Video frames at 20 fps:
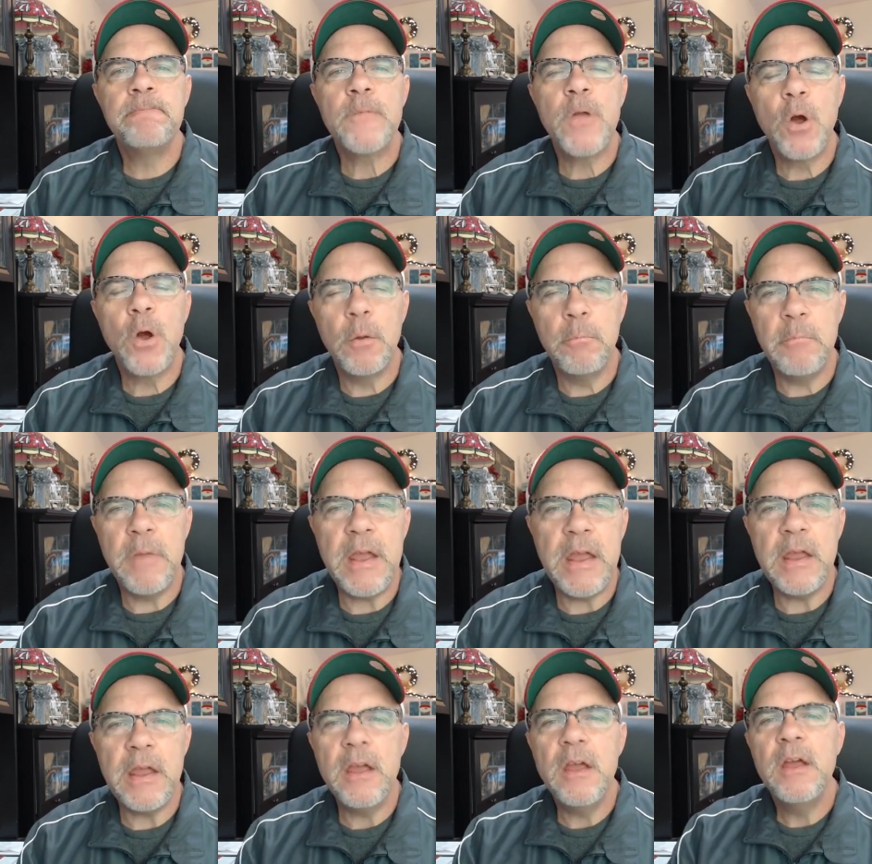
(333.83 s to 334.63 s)
on
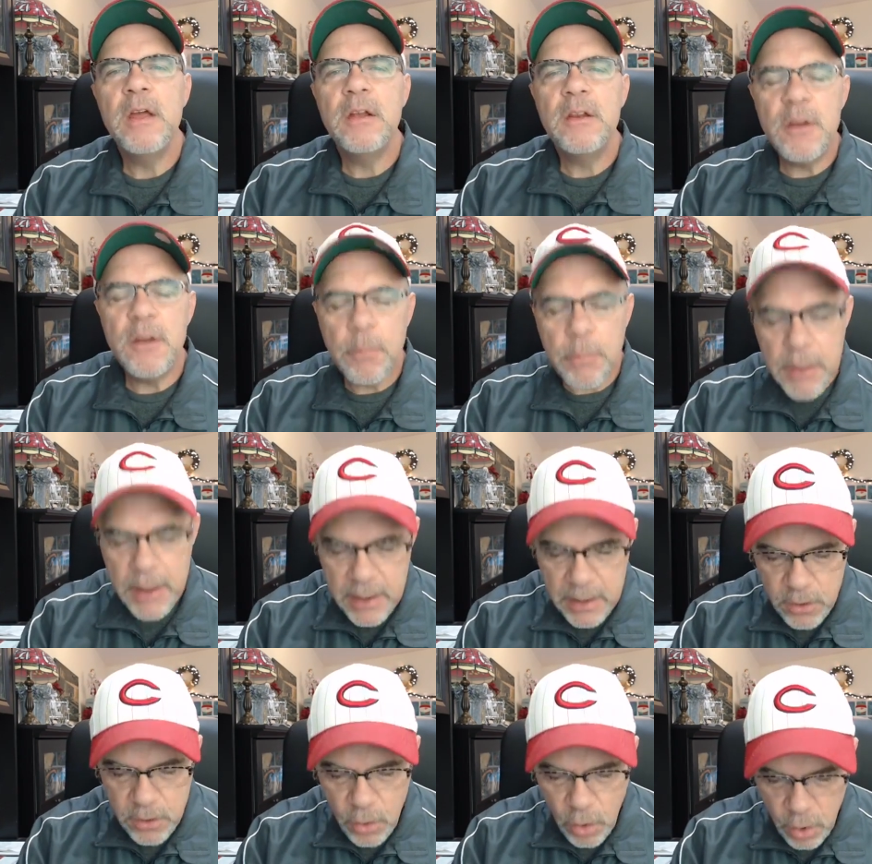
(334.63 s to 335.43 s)
me
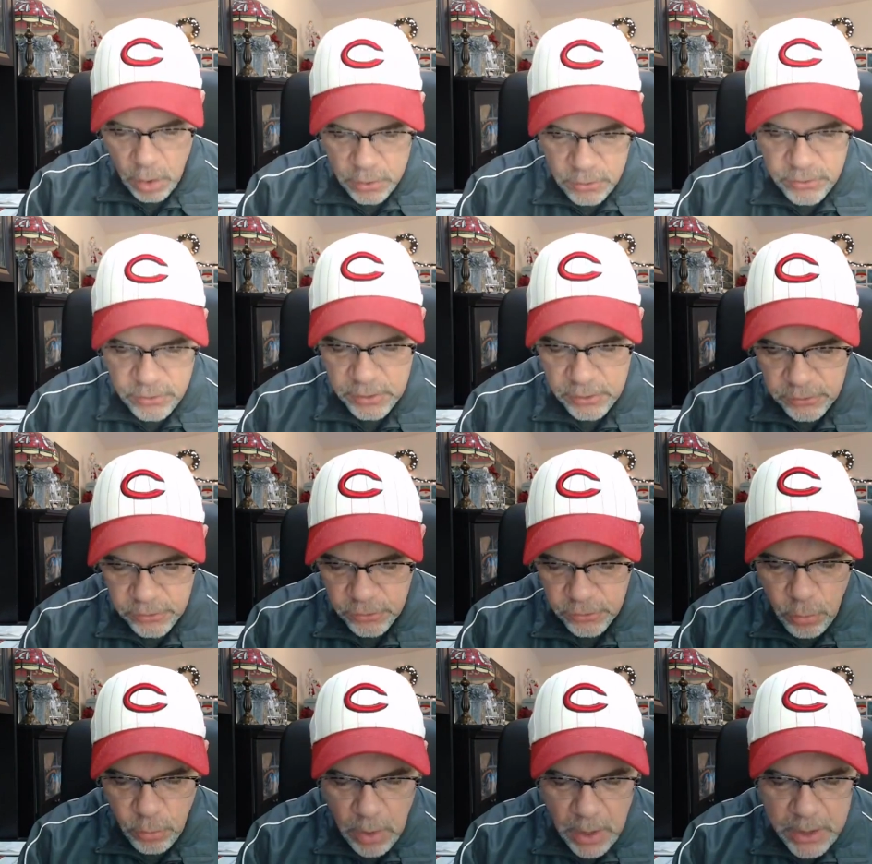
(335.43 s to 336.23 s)
depend on
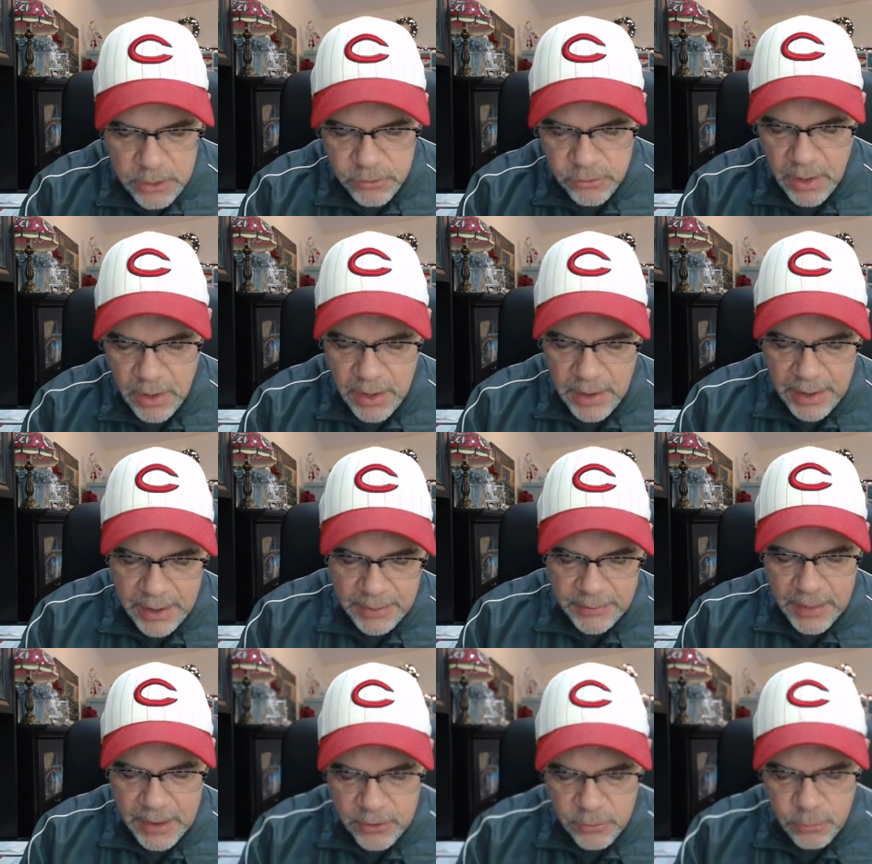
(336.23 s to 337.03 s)
Jesus Christ.
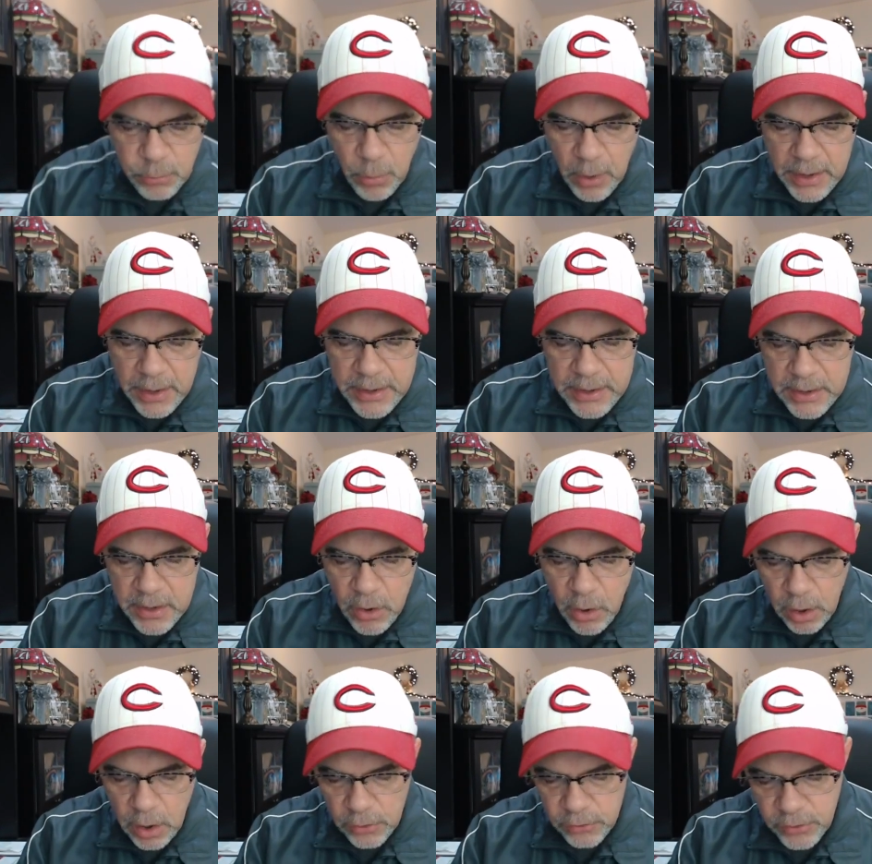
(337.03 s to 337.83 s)
And that is why he
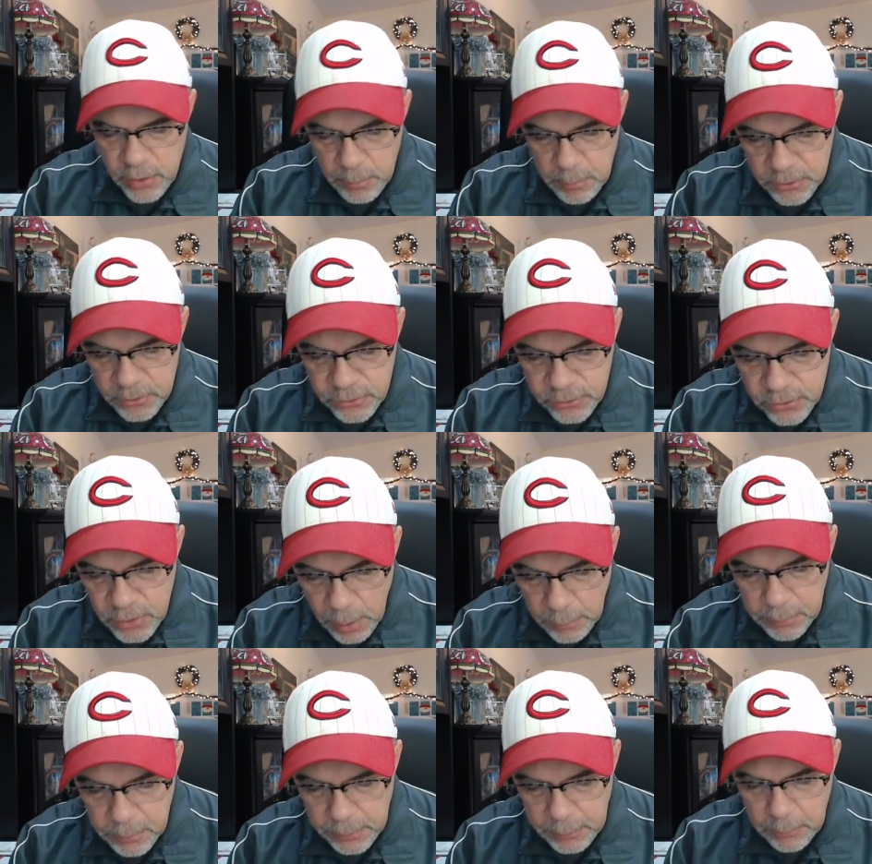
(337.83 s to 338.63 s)
calls him a
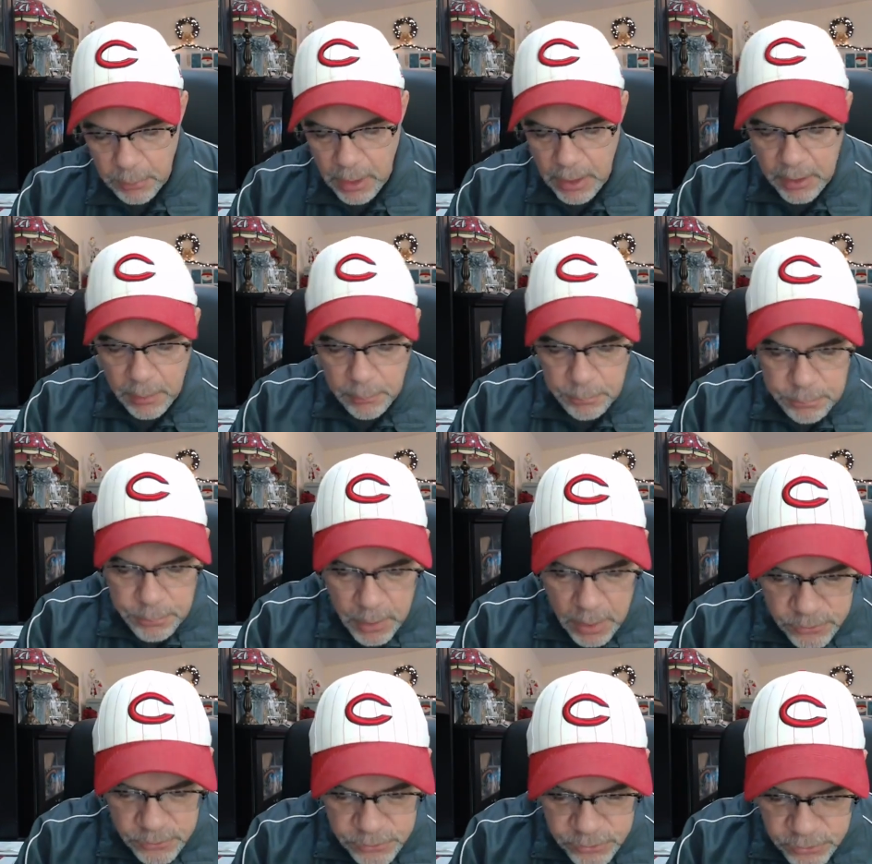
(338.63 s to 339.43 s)
stumbling block,
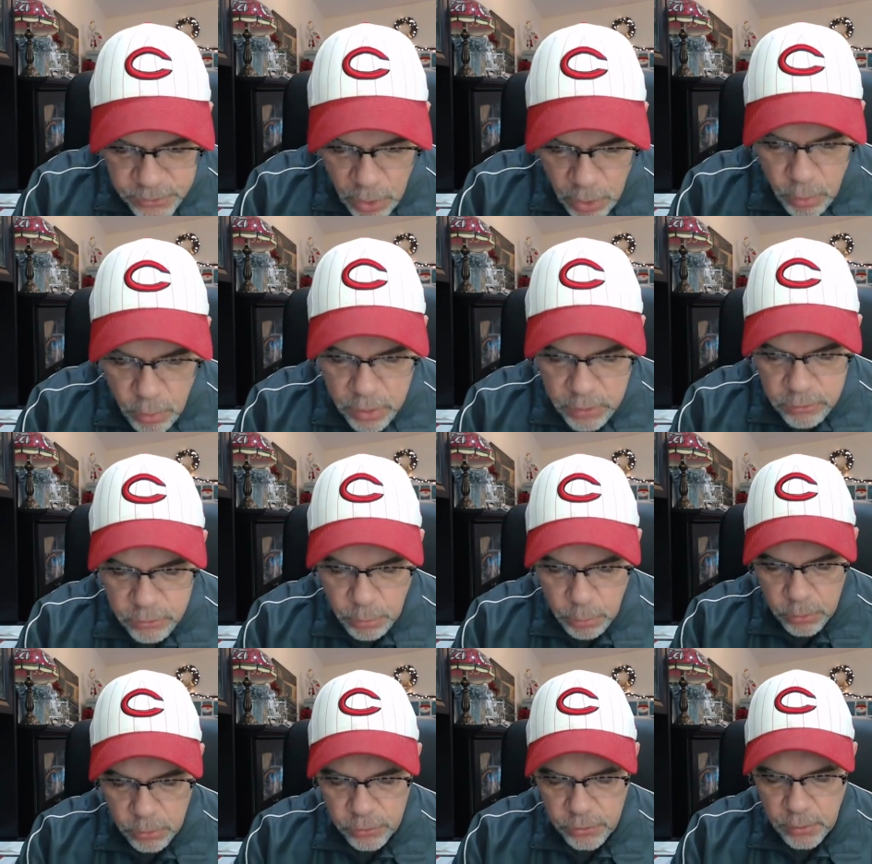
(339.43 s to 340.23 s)
a, a stone in
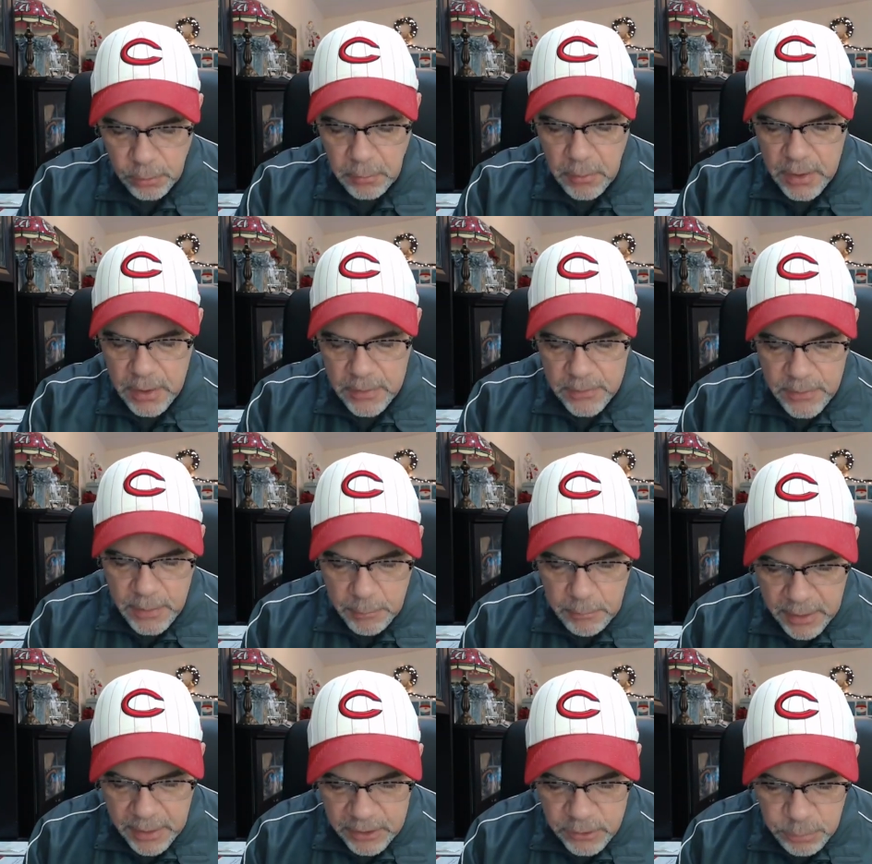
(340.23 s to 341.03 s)
Jerusalem that
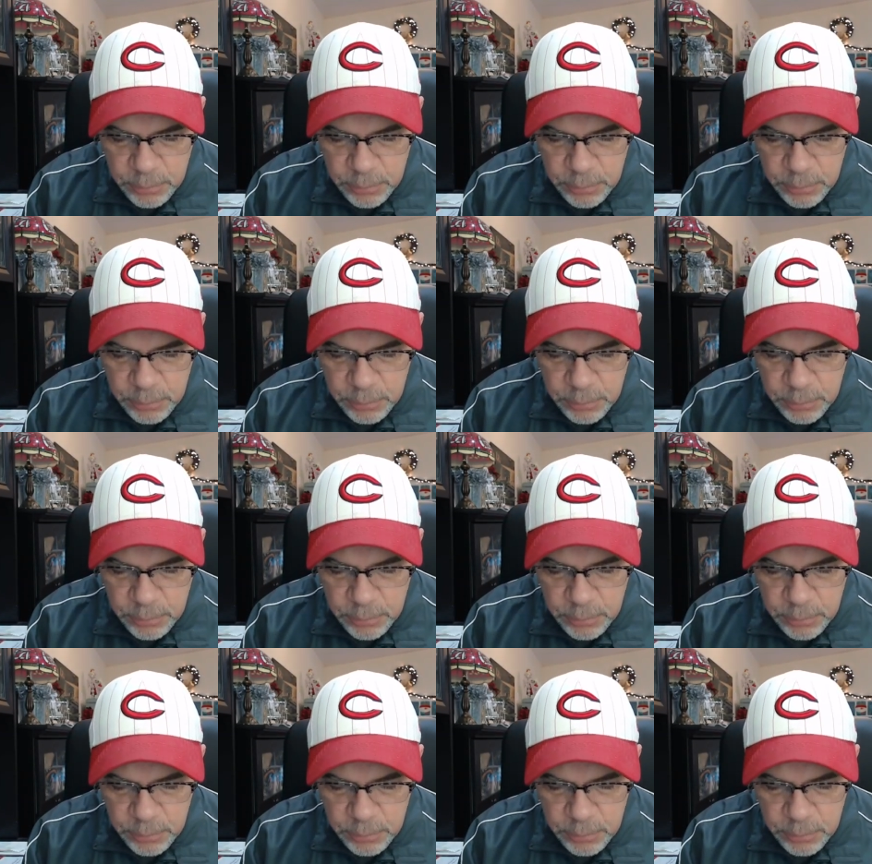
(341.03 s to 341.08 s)
makes